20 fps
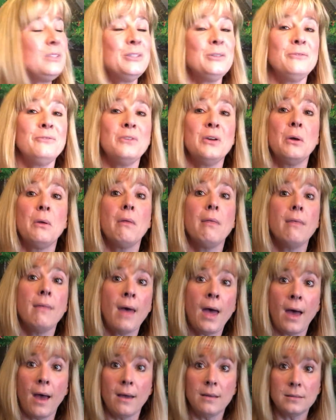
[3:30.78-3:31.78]
to fill
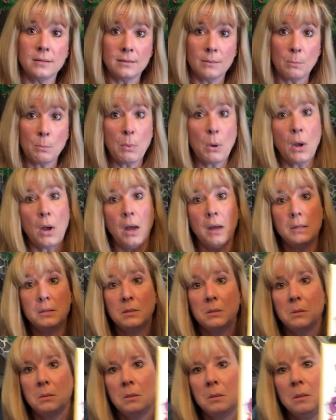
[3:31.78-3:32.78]
that
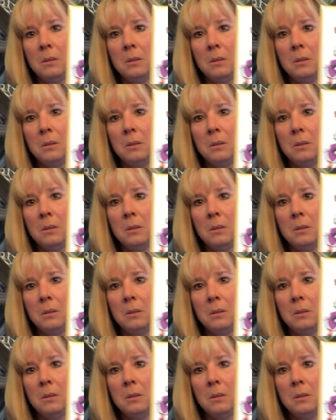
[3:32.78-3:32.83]
pot."